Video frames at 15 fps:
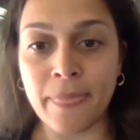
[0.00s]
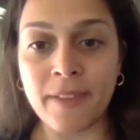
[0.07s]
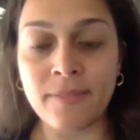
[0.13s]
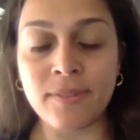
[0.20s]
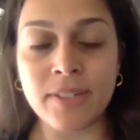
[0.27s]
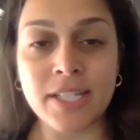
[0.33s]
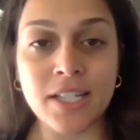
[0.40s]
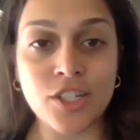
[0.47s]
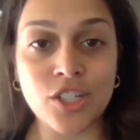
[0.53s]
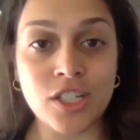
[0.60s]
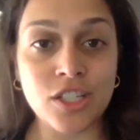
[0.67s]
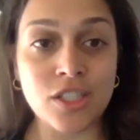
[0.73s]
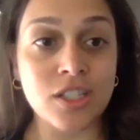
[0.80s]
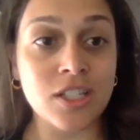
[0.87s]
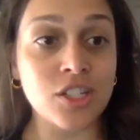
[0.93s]
invitation
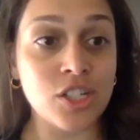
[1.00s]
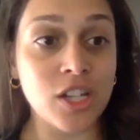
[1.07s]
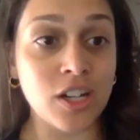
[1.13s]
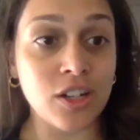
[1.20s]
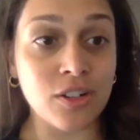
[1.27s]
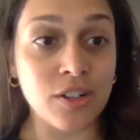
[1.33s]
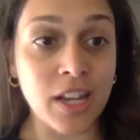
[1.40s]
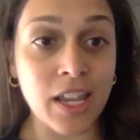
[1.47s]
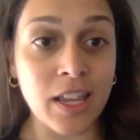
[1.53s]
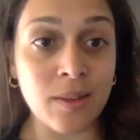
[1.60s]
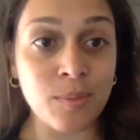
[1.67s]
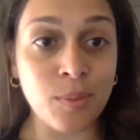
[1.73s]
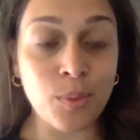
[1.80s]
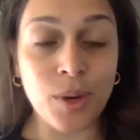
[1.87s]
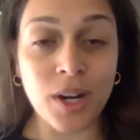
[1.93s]
is to share your
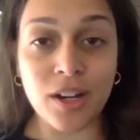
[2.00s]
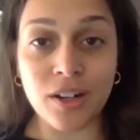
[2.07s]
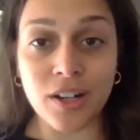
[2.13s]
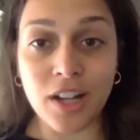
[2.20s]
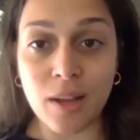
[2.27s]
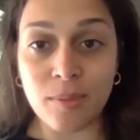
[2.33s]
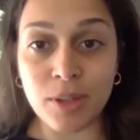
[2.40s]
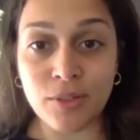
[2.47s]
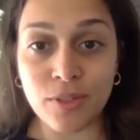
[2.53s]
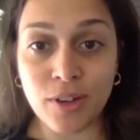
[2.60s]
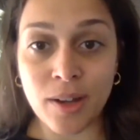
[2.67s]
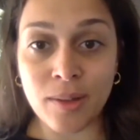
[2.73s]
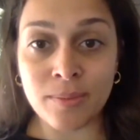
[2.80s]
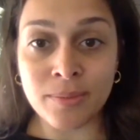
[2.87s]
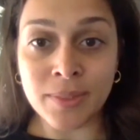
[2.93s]
name, where you're coming
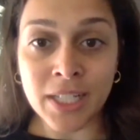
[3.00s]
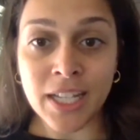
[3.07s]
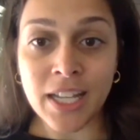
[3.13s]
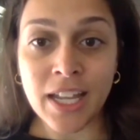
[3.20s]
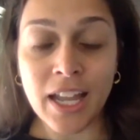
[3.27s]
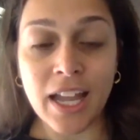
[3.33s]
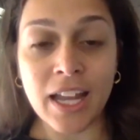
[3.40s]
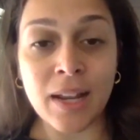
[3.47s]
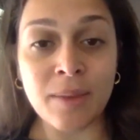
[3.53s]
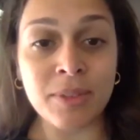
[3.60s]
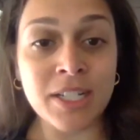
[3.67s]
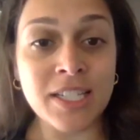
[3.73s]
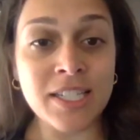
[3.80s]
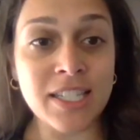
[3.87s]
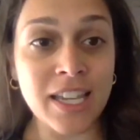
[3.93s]
from. And I'm
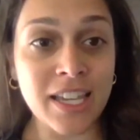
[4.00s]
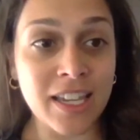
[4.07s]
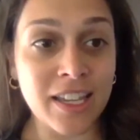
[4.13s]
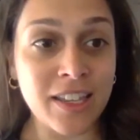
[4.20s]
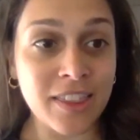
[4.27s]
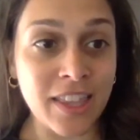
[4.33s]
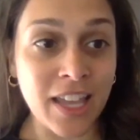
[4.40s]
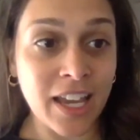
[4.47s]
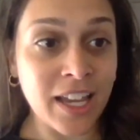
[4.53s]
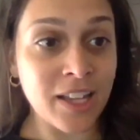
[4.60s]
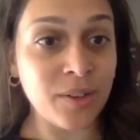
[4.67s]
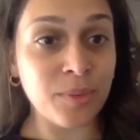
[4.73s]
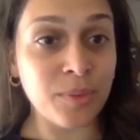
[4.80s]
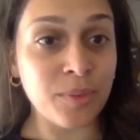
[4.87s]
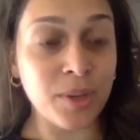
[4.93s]
going to say
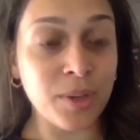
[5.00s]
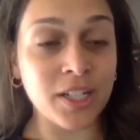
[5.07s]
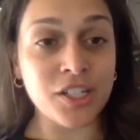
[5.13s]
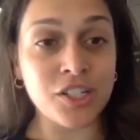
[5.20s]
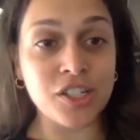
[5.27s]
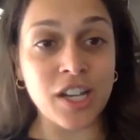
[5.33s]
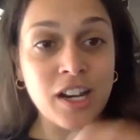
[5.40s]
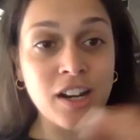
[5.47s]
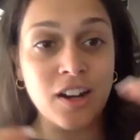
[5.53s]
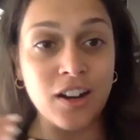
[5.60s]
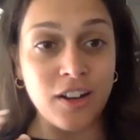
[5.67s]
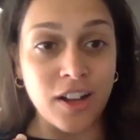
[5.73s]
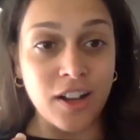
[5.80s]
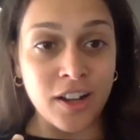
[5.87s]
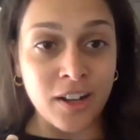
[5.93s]
that we're going to share
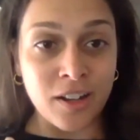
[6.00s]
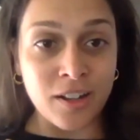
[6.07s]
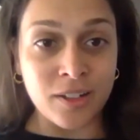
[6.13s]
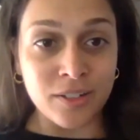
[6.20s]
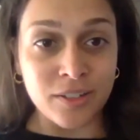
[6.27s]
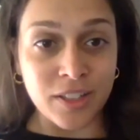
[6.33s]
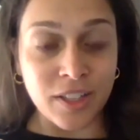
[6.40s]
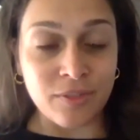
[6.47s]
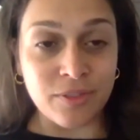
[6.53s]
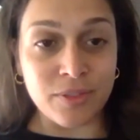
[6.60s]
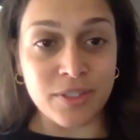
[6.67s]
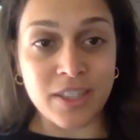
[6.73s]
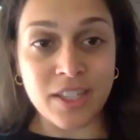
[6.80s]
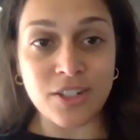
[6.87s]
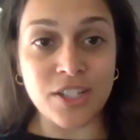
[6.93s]
if
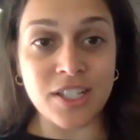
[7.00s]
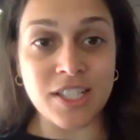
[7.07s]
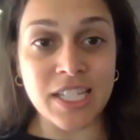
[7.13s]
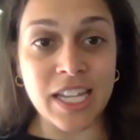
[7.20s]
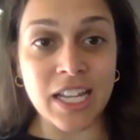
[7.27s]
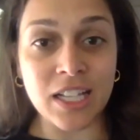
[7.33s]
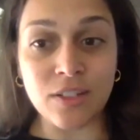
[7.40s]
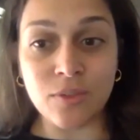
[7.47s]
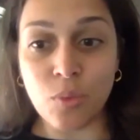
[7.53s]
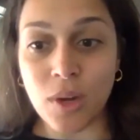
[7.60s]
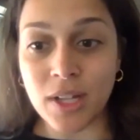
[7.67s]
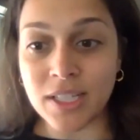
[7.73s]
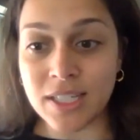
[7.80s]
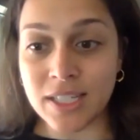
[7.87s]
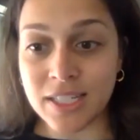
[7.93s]
there's a scale of
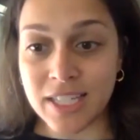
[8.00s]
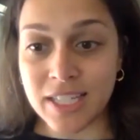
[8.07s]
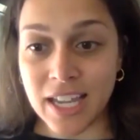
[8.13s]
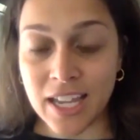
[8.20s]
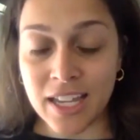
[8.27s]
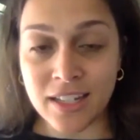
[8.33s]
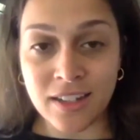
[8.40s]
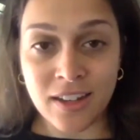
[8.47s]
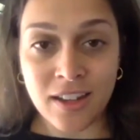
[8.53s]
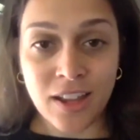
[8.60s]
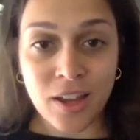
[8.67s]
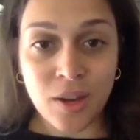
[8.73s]
1 to 10,